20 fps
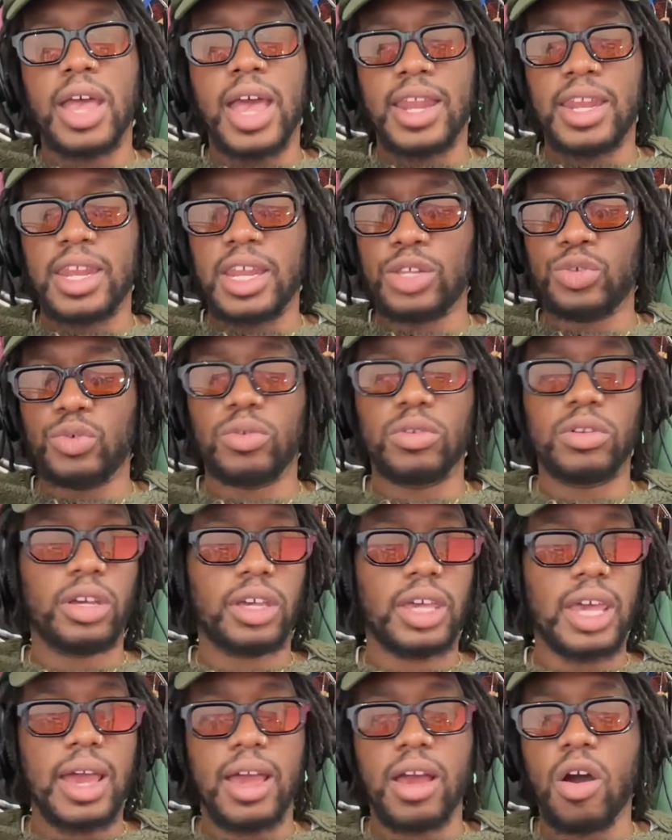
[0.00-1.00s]
And then you
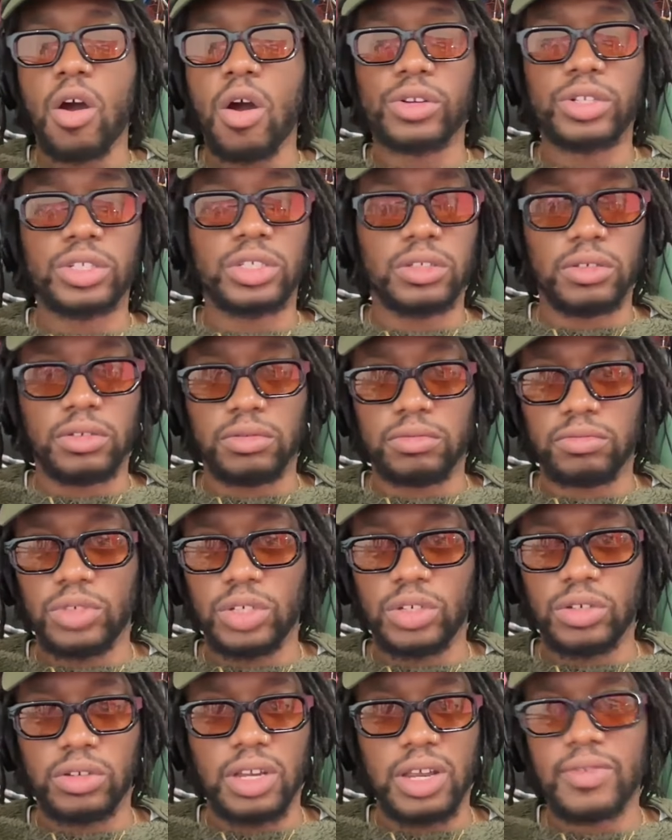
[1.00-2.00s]
look at Arsenal,
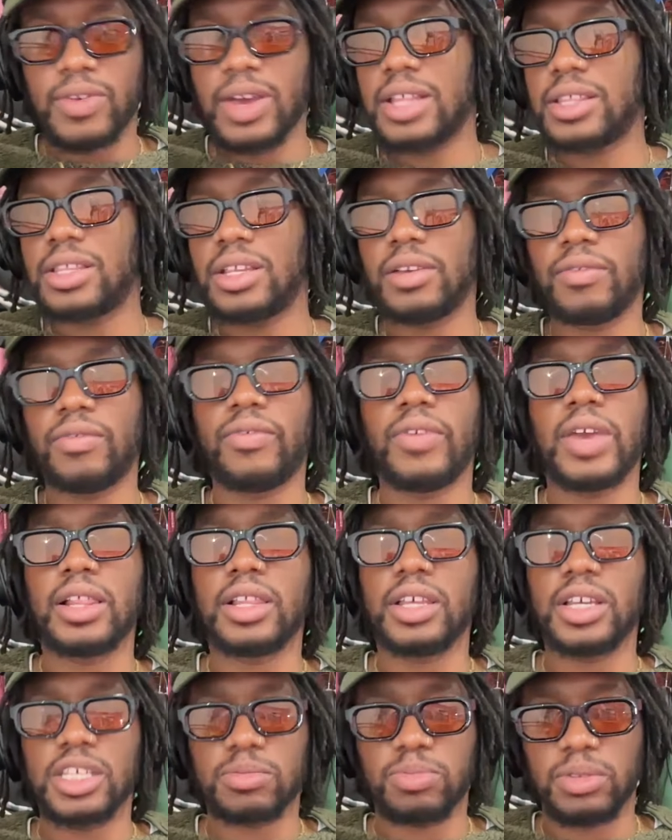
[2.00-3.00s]
you know, they've had their
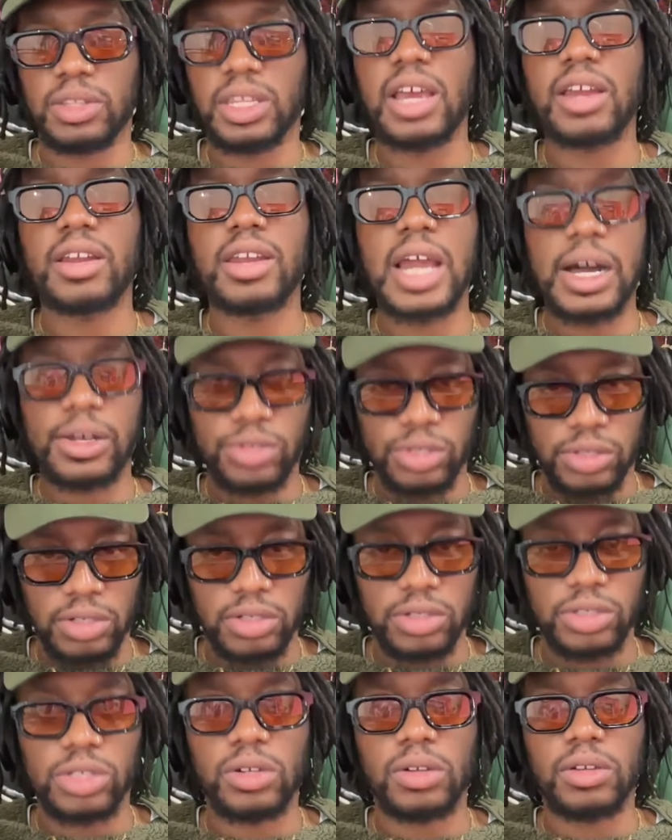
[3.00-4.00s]
failings, but they're now
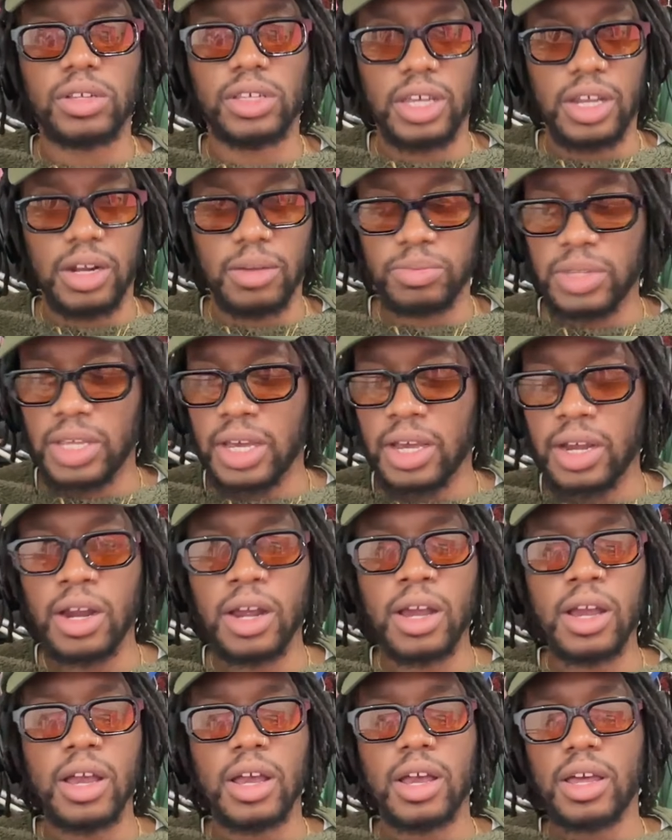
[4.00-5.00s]
starting to slowly get up
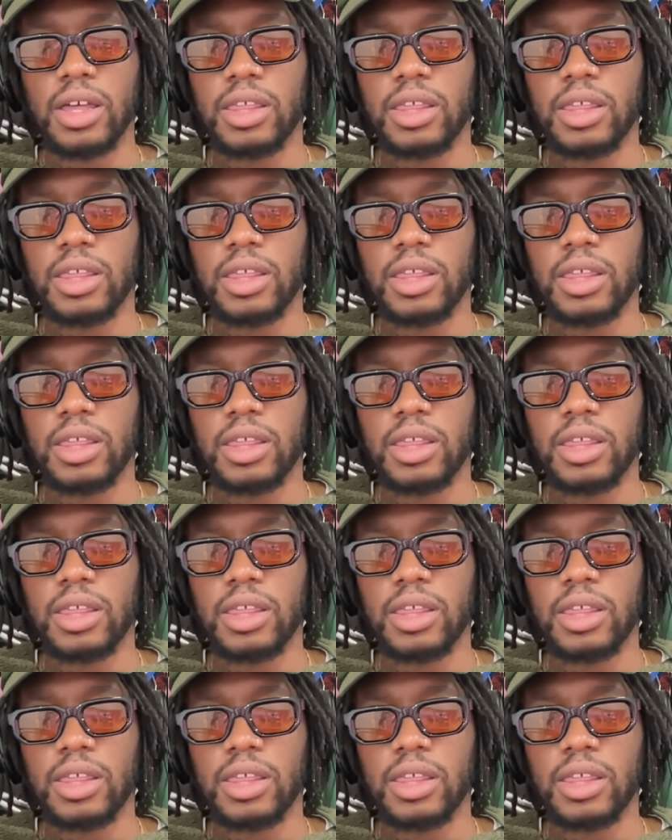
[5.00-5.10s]
there.